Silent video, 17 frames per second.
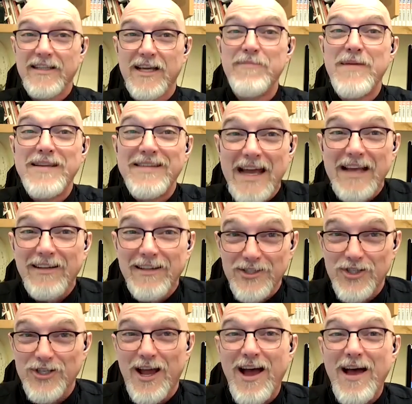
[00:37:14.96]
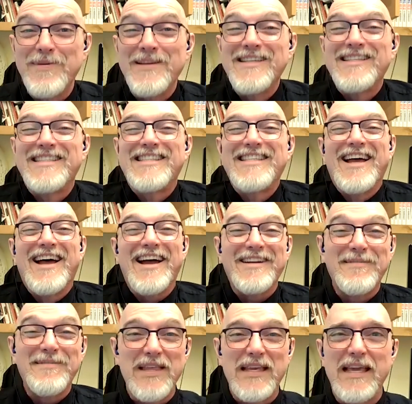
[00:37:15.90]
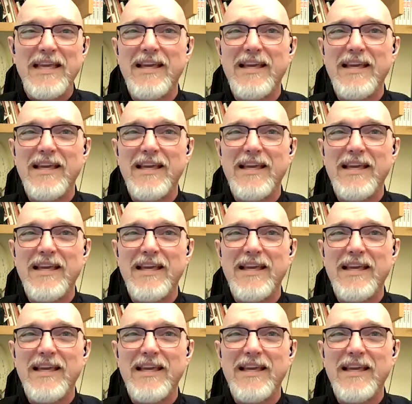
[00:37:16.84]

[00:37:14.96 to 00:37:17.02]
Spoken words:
he didn't commit negligent homicide. I'm